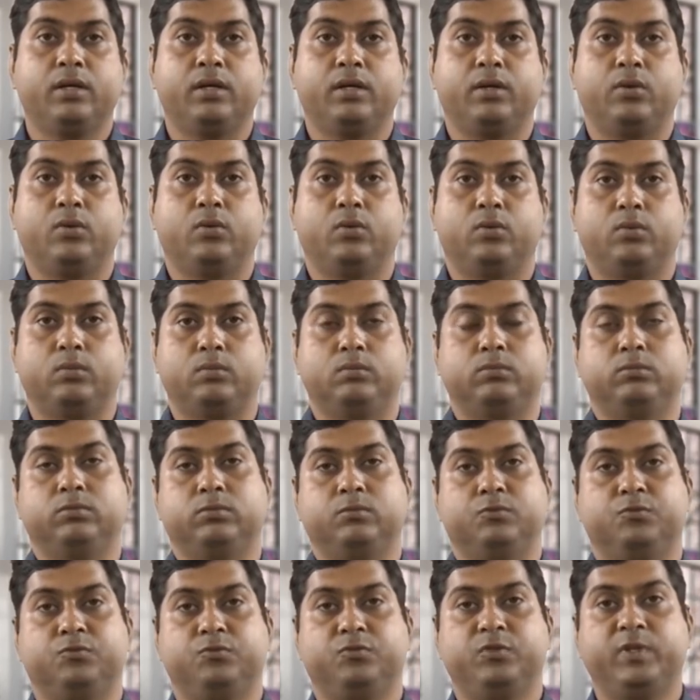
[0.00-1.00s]
you know
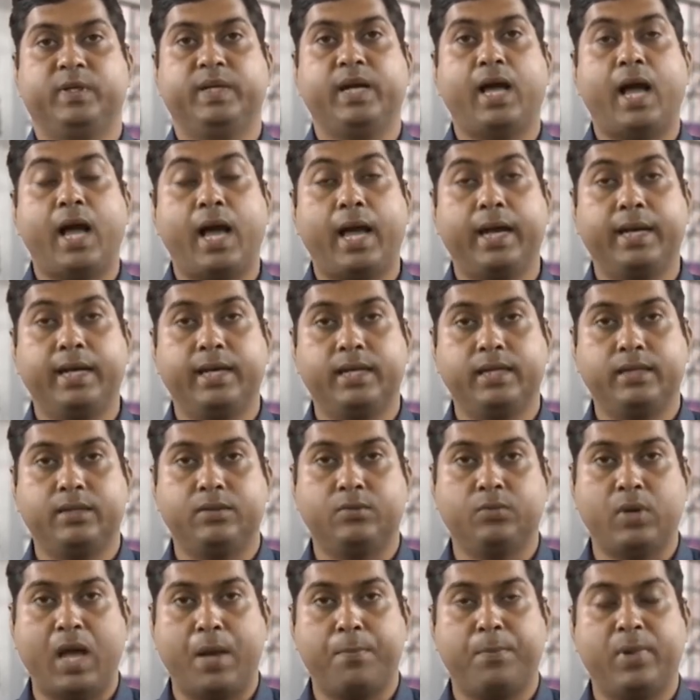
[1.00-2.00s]
very high
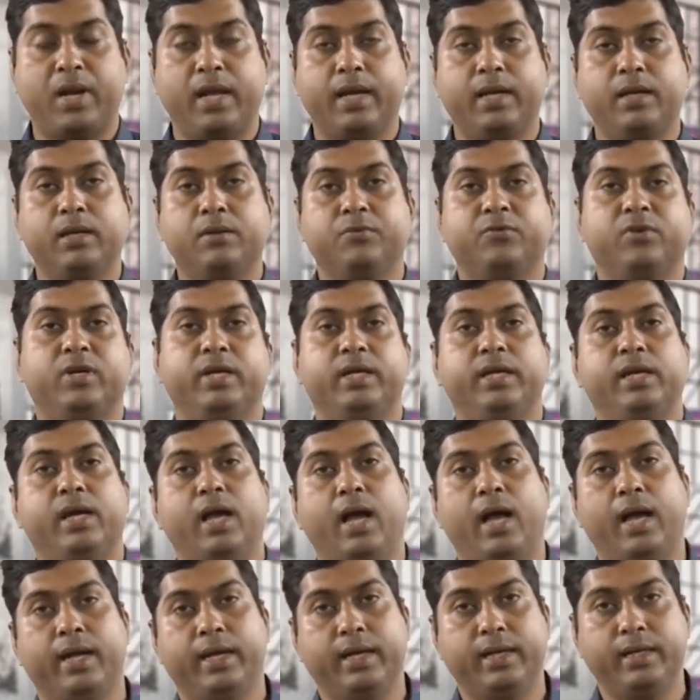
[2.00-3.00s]
end applying very
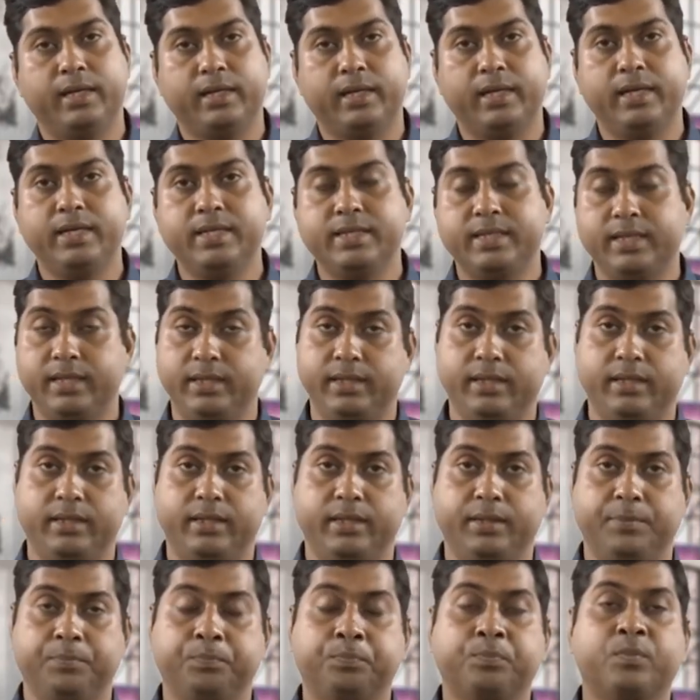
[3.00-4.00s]
high end
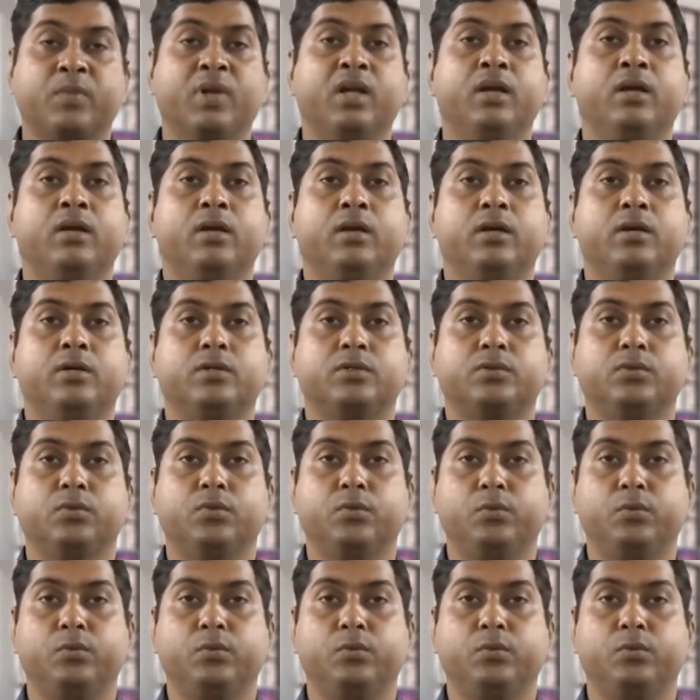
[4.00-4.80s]
engineering. So,